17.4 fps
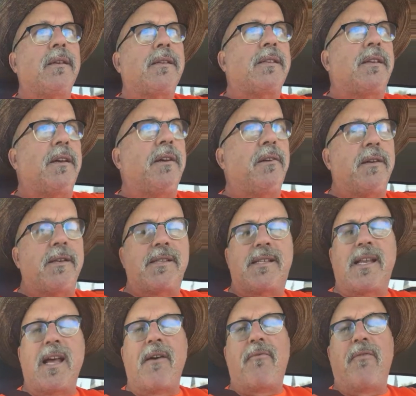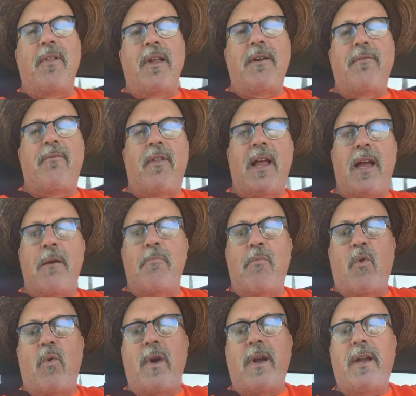This dude is definitely
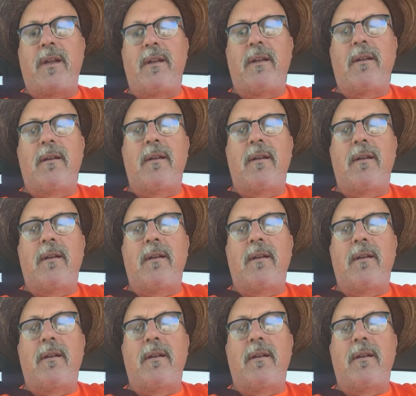flamboyant.